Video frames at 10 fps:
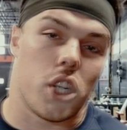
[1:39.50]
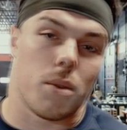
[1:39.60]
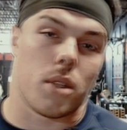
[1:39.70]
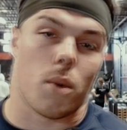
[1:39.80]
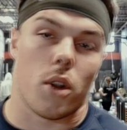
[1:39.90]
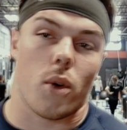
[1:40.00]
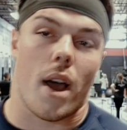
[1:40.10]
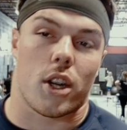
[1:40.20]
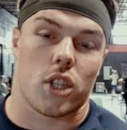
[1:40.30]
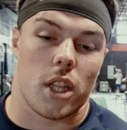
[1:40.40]
she was the one who
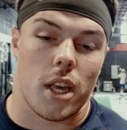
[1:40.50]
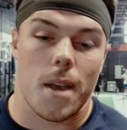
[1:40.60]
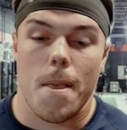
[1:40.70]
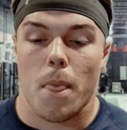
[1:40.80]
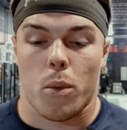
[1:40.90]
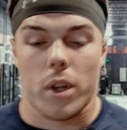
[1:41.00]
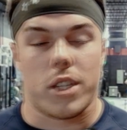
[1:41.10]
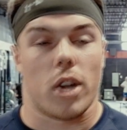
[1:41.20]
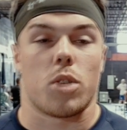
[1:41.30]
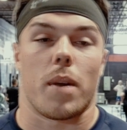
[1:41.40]
actually
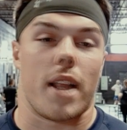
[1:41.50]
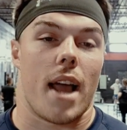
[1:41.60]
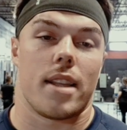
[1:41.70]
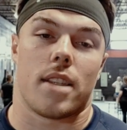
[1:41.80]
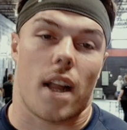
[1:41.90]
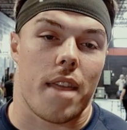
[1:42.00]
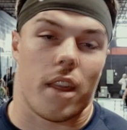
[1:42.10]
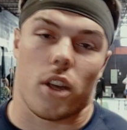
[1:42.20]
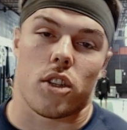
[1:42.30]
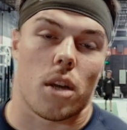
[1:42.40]
reached out to my dad and said, "I
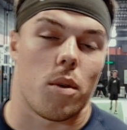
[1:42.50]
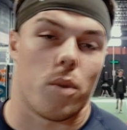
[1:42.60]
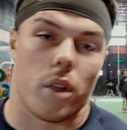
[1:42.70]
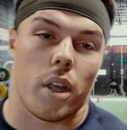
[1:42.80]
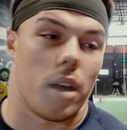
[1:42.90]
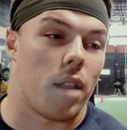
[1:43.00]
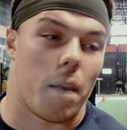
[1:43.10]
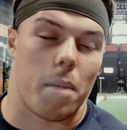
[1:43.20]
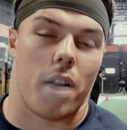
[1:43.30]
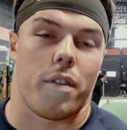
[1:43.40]
think your son would really
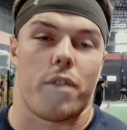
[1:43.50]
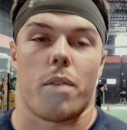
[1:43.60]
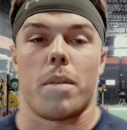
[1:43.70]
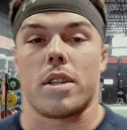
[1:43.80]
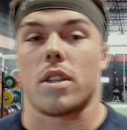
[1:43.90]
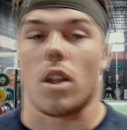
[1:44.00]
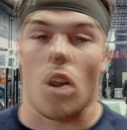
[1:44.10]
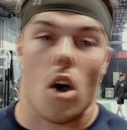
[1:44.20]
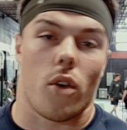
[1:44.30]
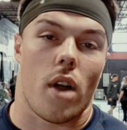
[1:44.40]
like benefit from this in the
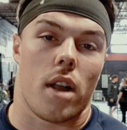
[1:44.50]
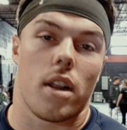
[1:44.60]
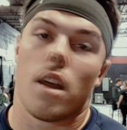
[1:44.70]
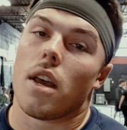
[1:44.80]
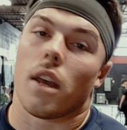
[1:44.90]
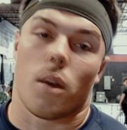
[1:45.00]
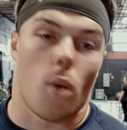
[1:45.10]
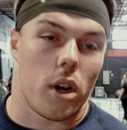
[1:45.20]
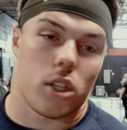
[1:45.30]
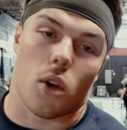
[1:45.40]
long run.
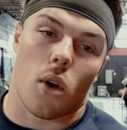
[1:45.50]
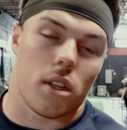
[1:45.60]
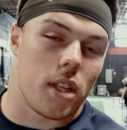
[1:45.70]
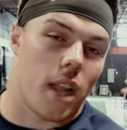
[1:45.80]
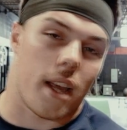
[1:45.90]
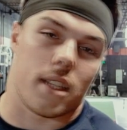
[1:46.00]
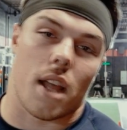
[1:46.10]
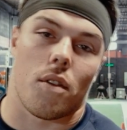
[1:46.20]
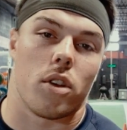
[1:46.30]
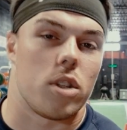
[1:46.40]
Wanted to go on to the next
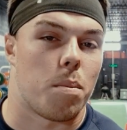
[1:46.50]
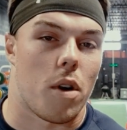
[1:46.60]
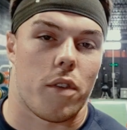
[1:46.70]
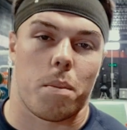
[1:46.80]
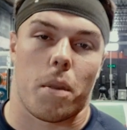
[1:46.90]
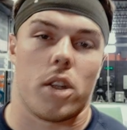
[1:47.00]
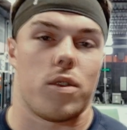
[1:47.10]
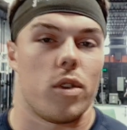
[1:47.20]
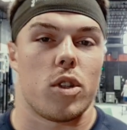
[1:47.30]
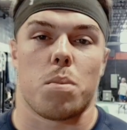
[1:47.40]
level. It's the perfect
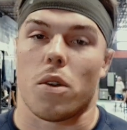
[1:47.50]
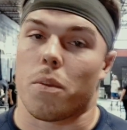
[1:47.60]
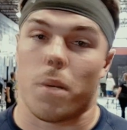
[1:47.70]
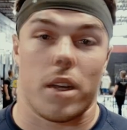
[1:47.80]
place for you. It's the perfect